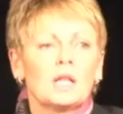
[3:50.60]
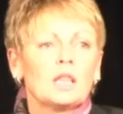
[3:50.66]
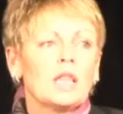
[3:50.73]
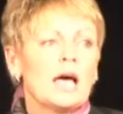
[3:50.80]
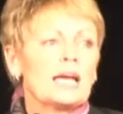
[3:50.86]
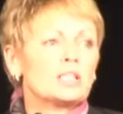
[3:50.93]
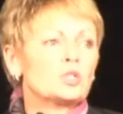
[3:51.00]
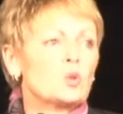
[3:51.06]

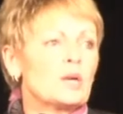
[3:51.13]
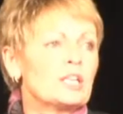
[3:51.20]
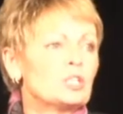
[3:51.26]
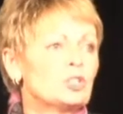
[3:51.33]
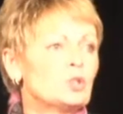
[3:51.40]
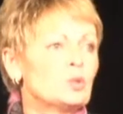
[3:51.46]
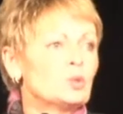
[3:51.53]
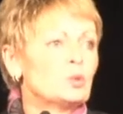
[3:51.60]
Line
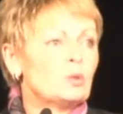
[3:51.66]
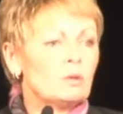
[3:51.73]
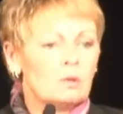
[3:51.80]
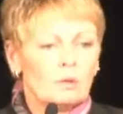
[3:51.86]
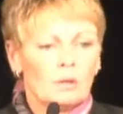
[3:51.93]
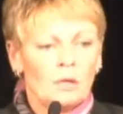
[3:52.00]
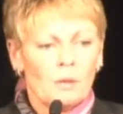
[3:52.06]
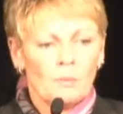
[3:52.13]
22,
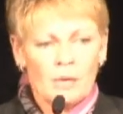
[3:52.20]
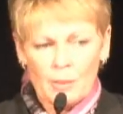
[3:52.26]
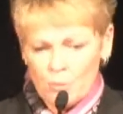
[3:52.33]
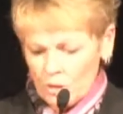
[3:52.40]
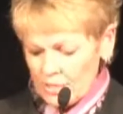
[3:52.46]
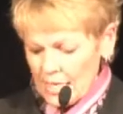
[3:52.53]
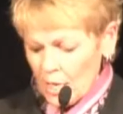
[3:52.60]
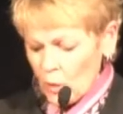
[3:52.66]

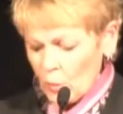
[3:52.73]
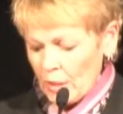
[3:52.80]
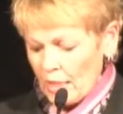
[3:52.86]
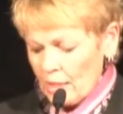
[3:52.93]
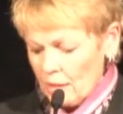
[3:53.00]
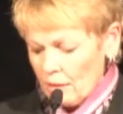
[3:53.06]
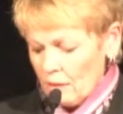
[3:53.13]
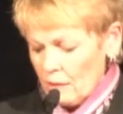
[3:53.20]
members'
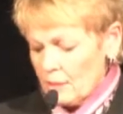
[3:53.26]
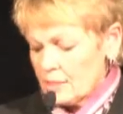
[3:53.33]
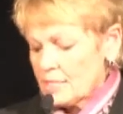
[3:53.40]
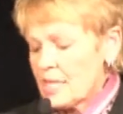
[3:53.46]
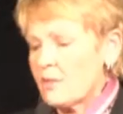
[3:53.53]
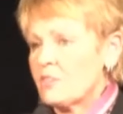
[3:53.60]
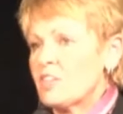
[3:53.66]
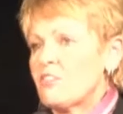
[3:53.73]
equity,
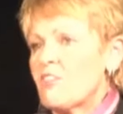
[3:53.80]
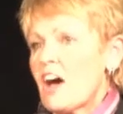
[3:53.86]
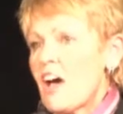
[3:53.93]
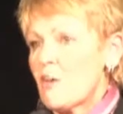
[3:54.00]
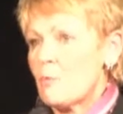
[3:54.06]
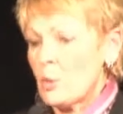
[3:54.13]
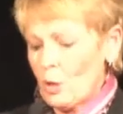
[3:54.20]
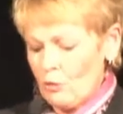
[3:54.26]

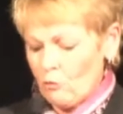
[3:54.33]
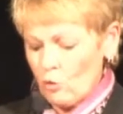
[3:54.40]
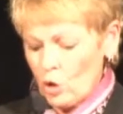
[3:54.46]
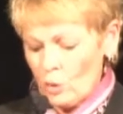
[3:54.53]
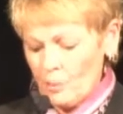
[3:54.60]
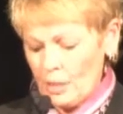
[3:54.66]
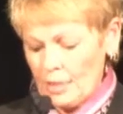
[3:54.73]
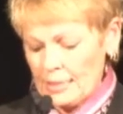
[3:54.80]

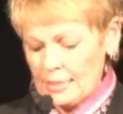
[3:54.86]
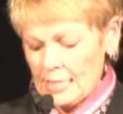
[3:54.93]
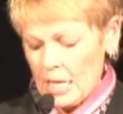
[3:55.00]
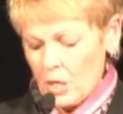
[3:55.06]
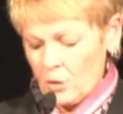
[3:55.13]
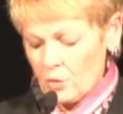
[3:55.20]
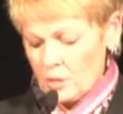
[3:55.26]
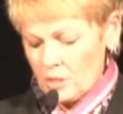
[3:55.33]
$75.4 million.
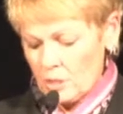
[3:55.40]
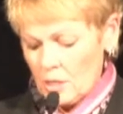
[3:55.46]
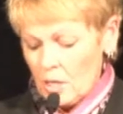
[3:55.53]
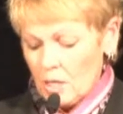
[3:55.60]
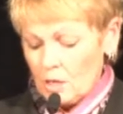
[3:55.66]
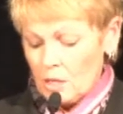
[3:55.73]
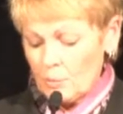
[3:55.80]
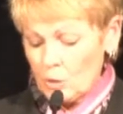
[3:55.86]

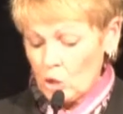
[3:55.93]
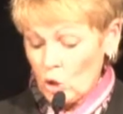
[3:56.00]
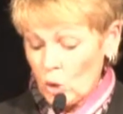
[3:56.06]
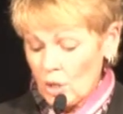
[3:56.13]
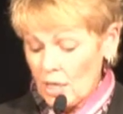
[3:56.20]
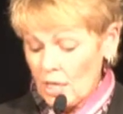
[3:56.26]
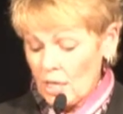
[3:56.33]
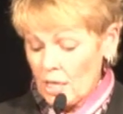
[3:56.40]
The
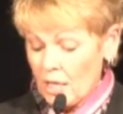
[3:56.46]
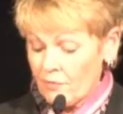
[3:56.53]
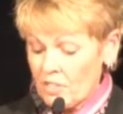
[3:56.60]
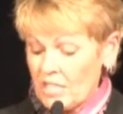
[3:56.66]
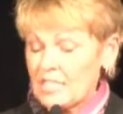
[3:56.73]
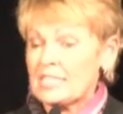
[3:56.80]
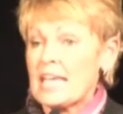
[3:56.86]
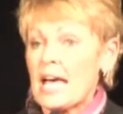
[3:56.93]
majority of
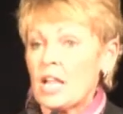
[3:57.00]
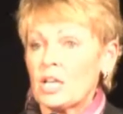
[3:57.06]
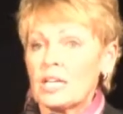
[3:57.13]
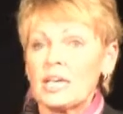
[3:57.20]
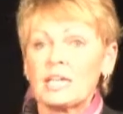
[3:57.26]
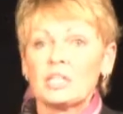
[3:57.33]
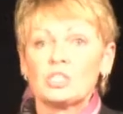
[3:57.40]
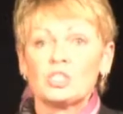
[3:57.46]
it is
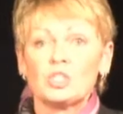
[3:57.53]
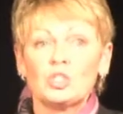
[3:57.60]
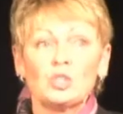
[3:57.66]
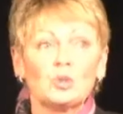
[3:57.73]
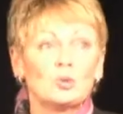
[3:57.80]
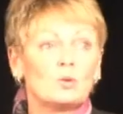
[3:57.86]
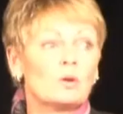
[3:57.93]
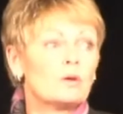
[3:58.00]
allocated to
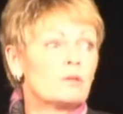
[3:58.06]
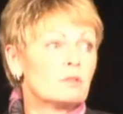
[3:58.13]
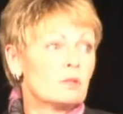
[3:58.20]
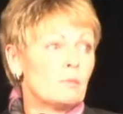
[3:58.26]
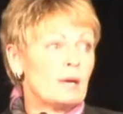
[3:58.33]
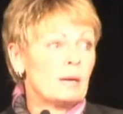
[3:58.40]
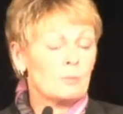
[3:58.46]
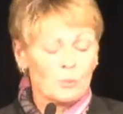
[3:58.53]
you,
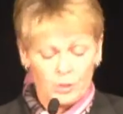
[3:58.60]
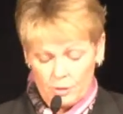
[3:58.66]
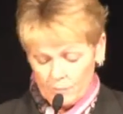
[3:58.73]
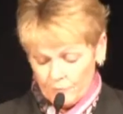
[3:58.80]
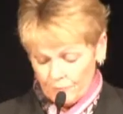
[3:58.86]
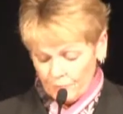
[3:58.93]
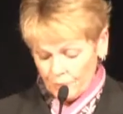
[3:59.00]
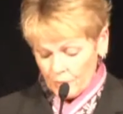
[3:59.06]
the member.
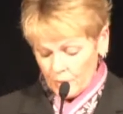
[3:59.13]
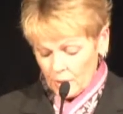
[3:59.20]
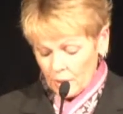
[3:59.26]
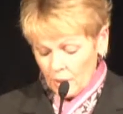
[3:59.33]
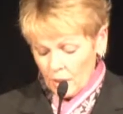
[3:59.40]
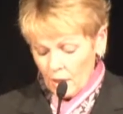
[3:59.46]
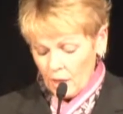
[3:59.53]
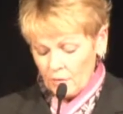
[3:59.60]

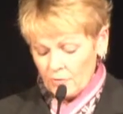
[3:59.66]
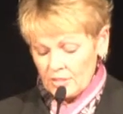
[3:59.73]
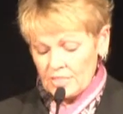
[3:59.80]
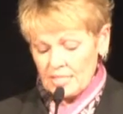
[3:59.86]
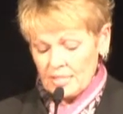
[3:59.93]
Of the